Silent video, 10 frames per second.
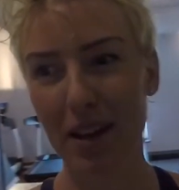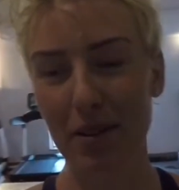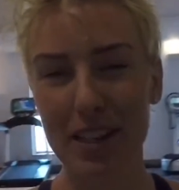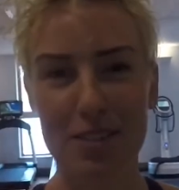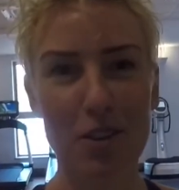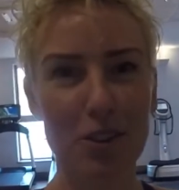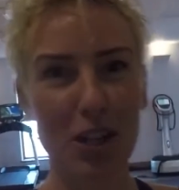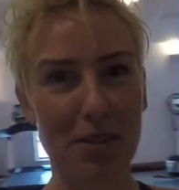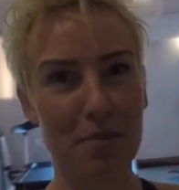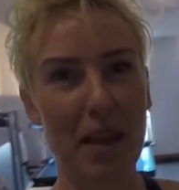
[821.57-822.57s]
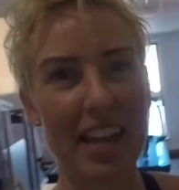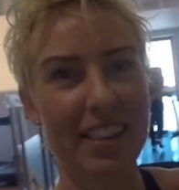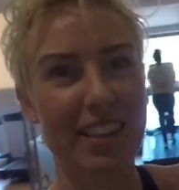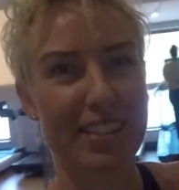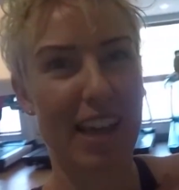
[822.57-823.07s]
it's not just me
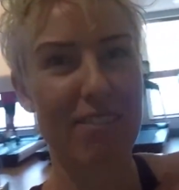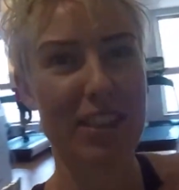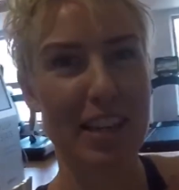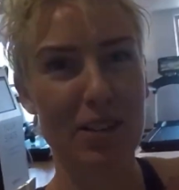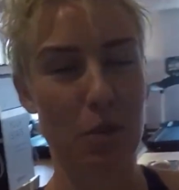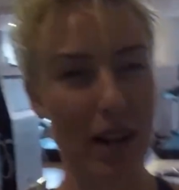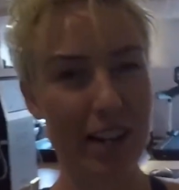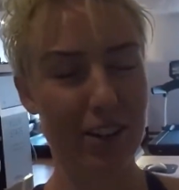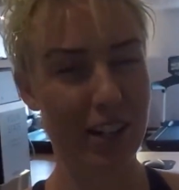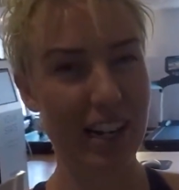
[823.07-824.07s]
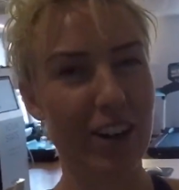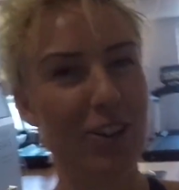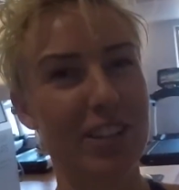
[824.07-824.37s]
that's having these weight loss